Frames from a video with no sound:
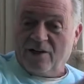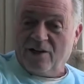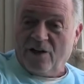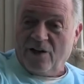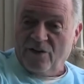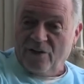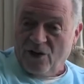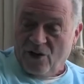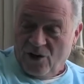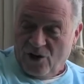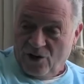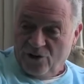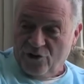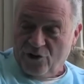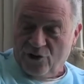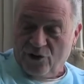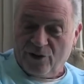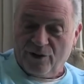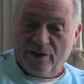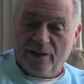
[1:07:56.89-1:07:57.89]
it on the
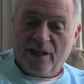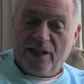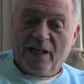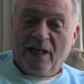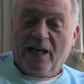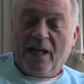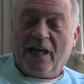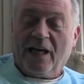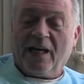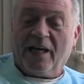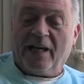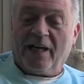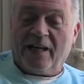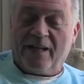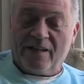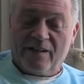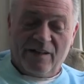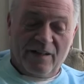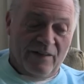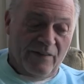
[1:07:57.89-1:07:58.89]
altar.
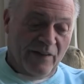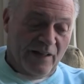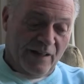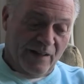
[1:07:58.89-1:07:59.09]
And, and